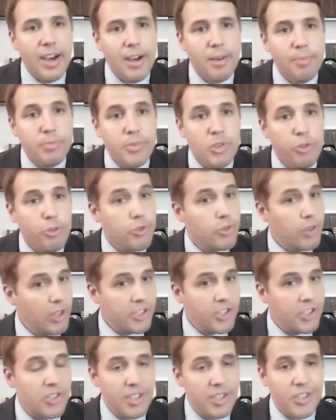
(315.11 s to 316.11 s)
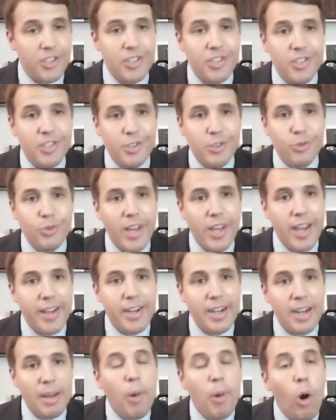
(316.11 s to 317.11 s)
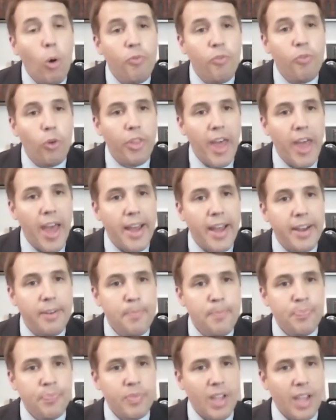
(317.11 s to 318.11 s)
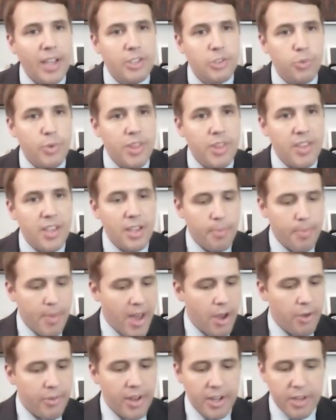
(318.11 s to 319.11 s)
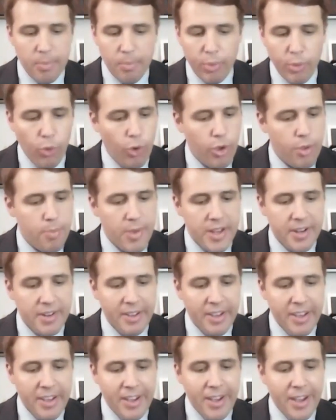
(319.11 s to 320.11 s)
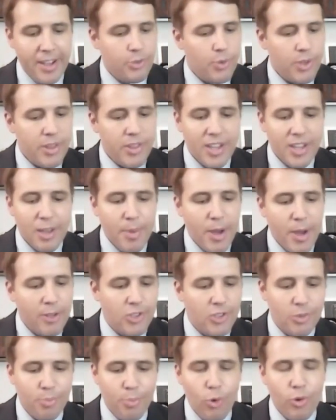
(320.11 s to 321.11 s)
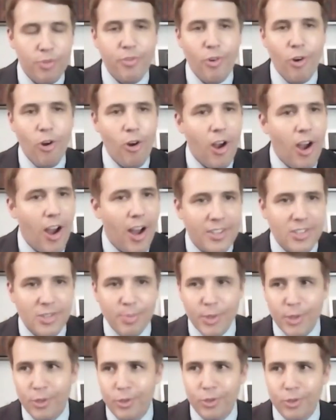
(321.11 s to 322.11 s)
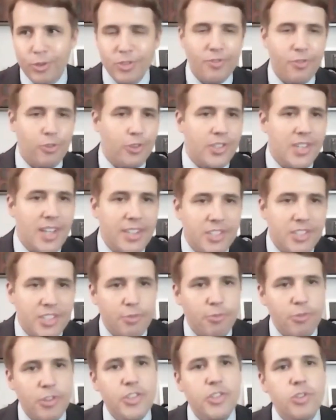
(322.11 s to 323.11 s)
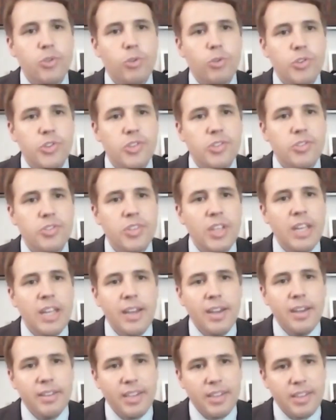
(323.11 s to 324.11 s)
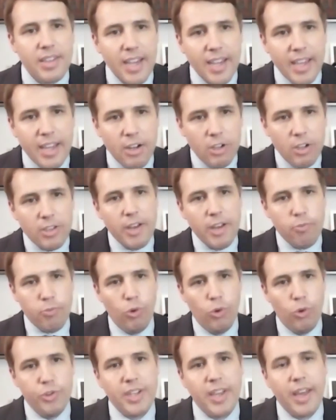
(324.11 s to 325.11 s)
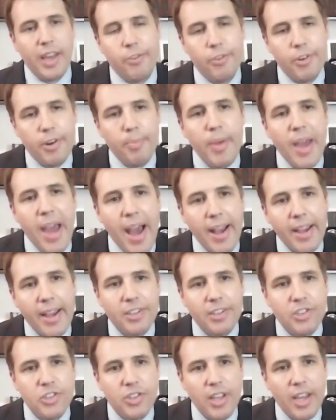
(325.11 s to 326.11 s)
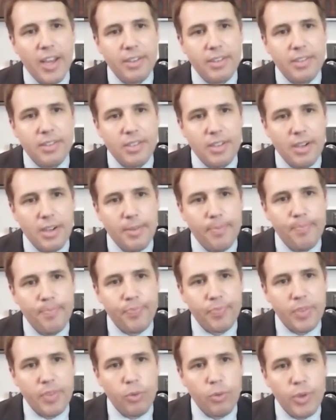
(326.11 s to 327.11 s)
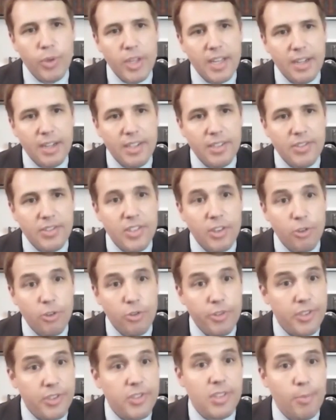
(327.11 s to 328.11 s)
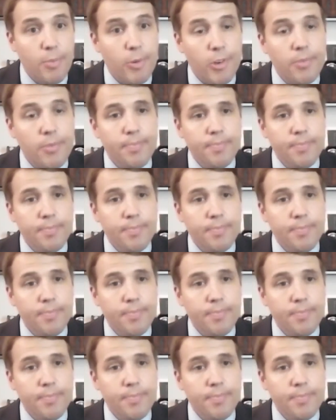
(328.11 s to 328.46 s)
So there's legislation to do that. And I'm hopeful that as we think about unemployment, as we think about support for our hospitals, for testing resources, that can all get rolled together in a package that we can consider this summer.